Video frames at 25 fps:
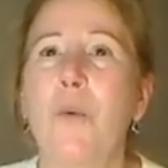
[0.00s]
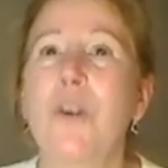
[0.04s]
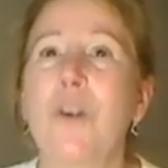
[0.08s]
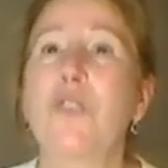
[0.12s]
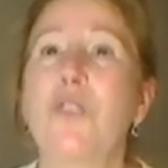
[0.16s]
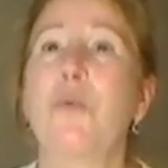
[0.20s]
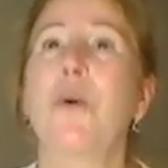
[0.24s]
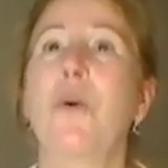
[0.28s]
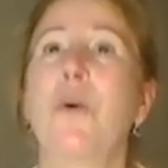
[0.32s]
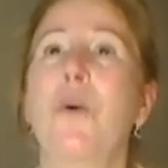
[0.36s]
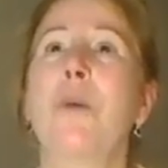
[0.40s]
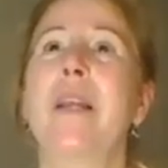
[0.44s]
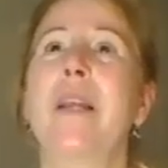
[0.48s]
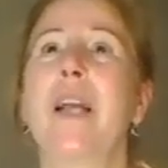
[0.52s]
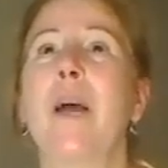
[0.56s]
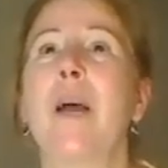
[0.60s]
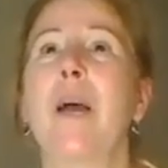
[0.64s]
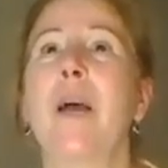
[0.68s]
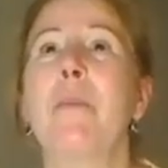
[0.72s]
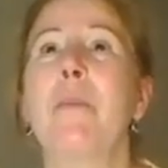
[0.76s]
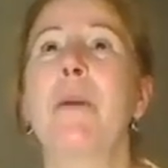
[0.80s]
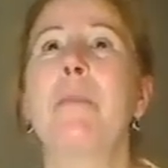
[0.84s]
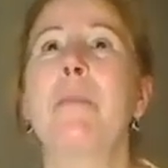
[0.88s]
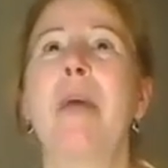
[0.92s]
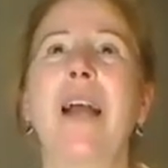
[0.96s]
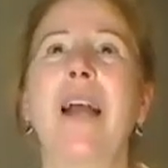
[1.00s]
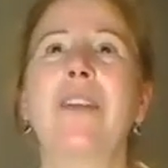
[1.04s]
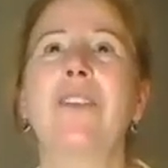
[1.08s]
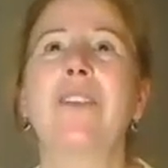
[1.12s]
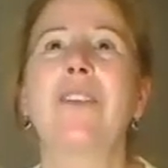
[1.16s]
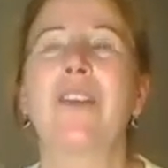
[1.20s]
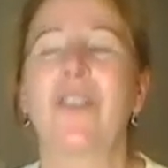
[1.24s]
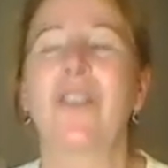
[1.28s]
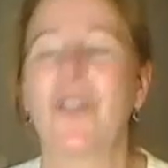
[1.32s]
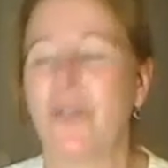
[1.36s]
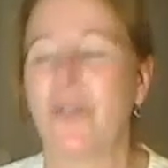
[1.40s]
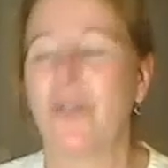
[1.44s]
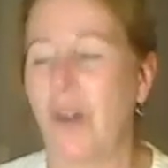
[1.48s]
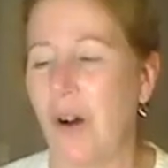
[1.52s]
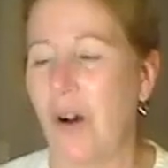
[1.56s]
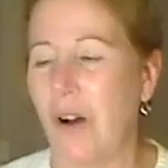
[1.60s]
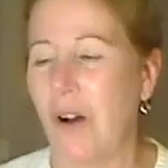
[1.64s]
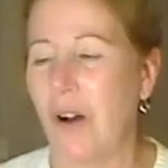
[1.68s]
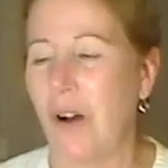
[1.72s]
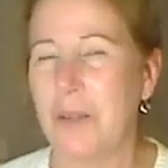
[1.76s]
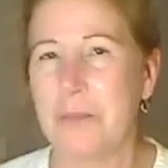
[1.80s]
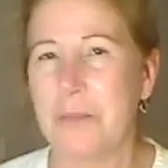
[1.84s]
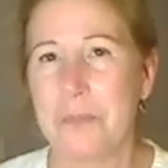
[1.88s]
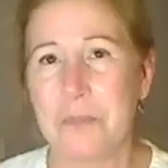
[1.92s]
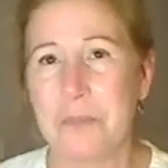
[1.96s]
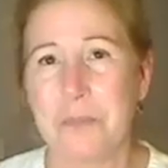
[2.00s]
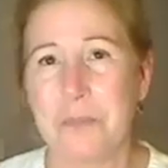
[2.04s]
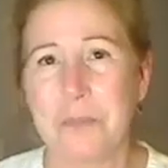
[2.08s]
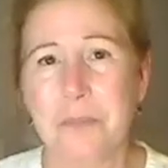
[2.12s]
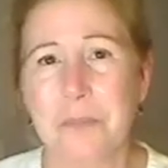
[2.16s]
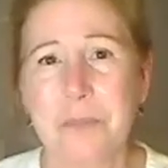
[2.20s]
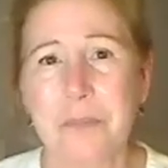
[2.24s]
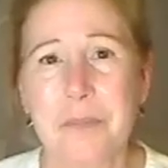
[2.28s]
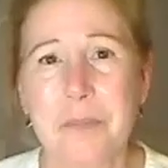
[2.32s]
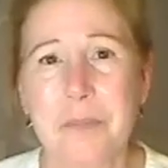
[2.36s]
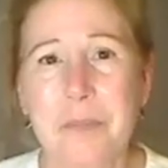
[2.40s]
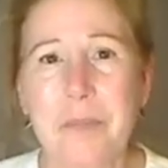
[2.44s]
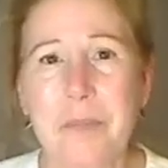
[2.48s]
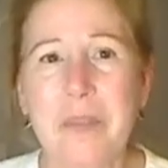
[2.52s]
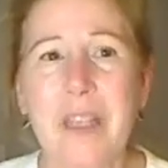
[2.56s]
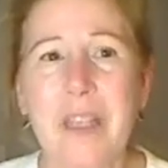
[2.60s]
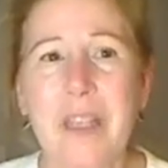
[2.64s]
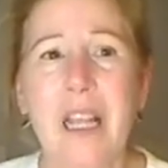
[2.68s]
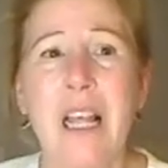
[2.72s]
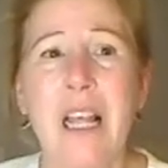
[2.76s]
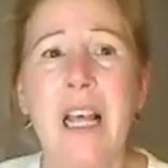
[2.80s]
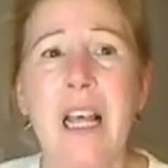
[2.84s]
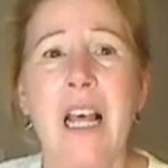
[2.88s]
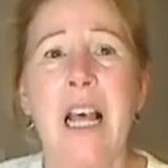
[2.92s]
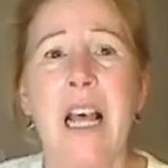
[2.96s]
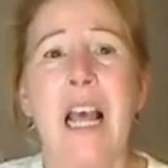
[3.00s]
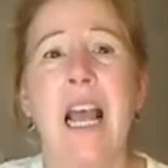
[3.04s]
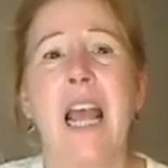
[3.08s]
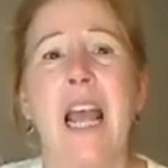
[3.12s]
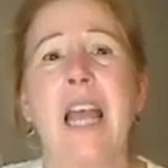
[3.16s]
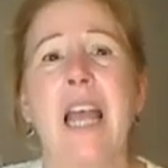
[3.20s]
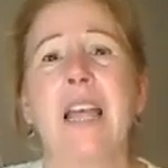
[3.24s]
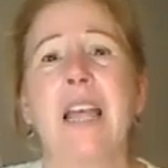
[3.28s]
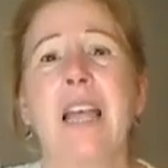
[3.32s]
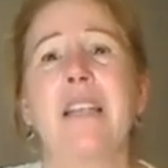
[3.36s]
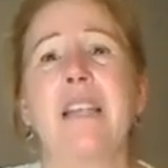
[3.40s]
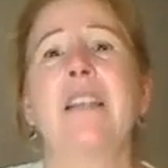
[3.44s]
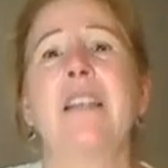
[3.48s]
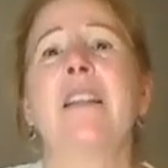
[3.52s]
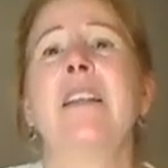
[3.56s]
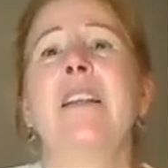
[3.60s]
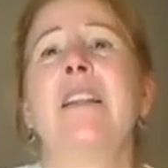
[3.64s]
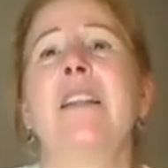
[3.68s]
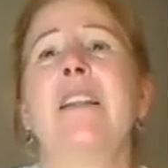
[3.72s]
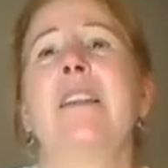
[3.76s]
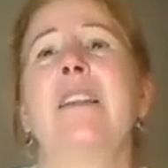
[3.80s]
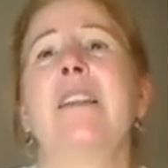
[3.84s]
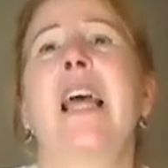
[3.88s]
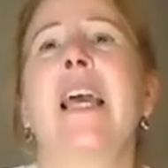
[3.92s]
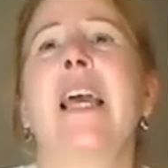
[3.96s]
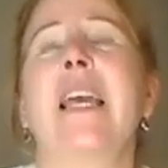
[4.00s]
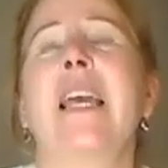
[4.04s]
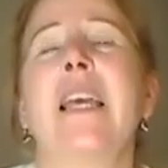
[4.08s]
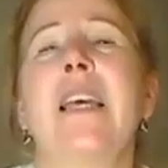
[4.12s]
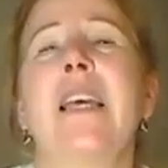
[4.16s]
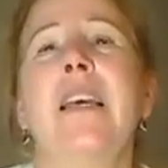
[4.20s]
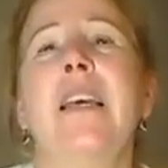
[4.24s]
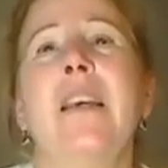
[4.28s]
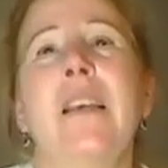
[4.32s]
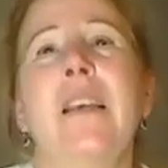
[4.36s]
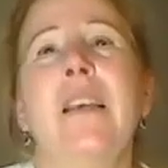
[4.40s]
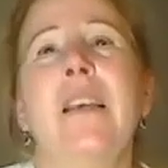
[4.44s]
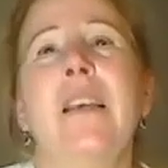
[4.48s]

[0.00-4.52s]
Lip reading: which will be coming back this fall. And they